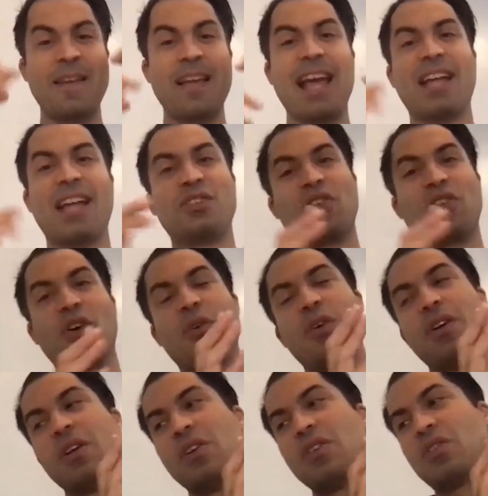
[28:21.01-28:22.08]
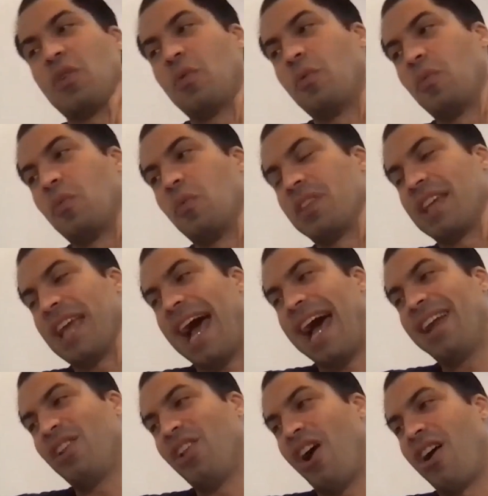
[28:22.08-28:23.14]
And so with
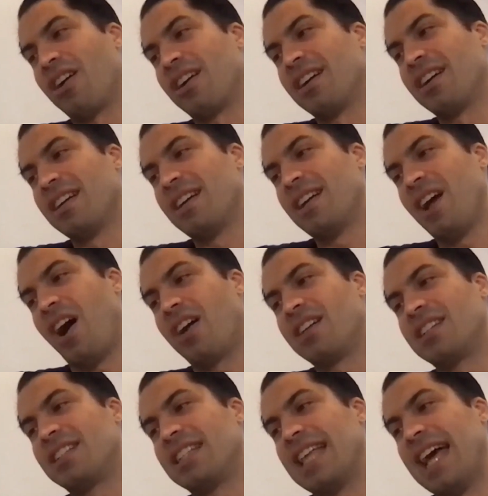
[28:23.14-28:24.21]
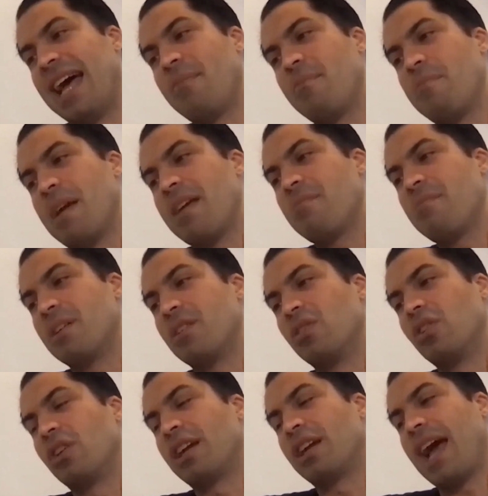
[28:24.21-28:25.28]
Catalog, honestly, that made me
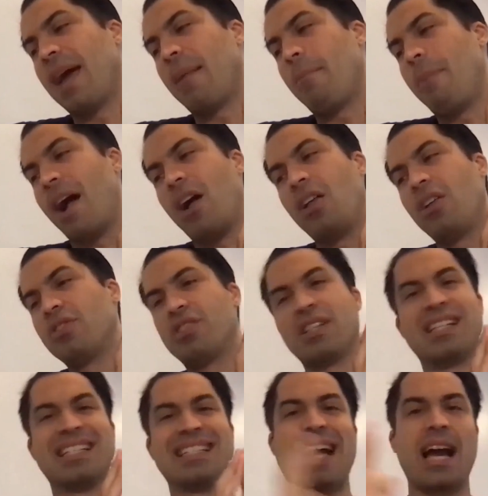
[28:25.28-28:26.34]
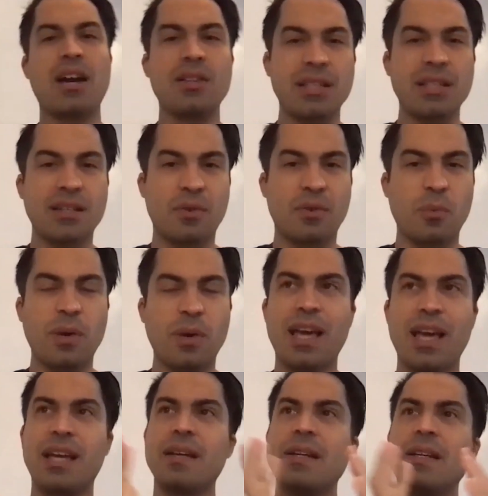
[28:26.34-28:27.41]
look at biology in an entirely different
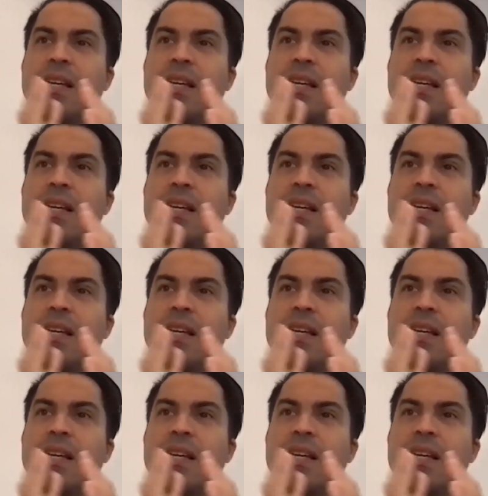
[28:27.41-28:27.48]
way.